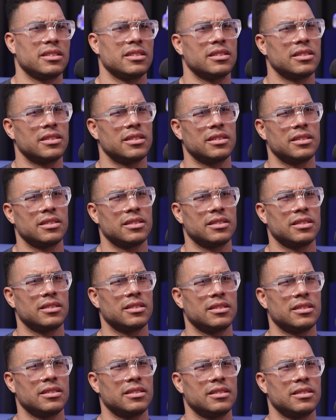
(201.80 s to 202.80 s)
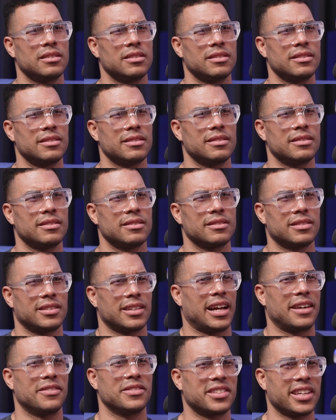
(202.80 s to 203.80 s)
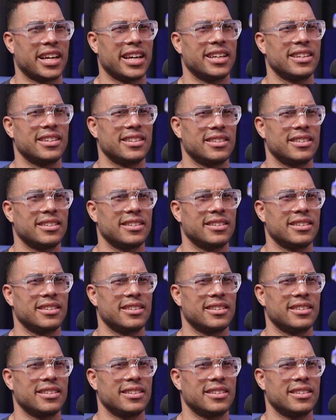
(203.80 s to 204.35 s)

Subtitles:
Should I even say it? It's a